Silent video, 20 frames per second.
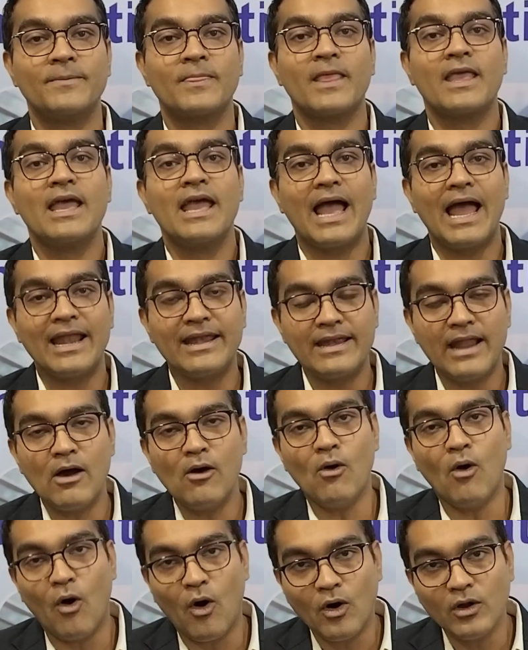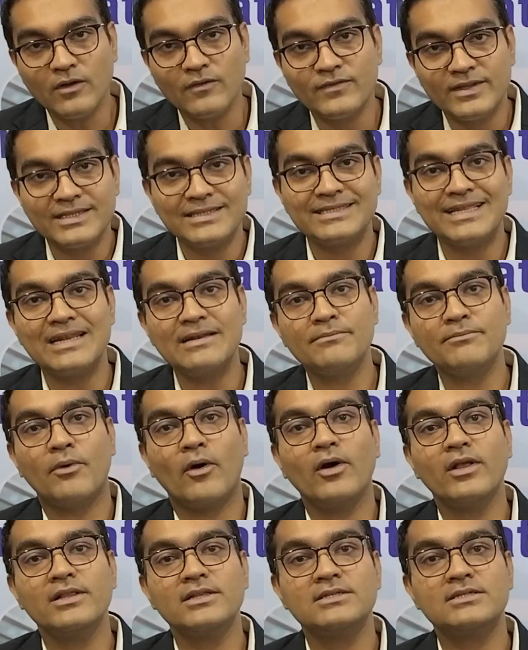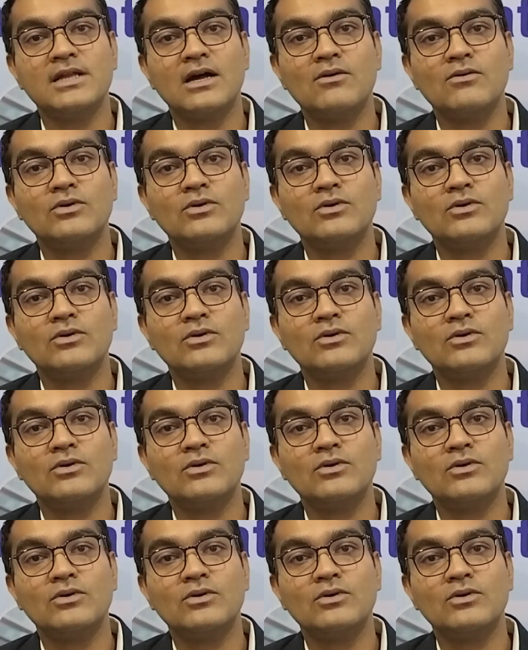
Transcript: And now all of this then boils down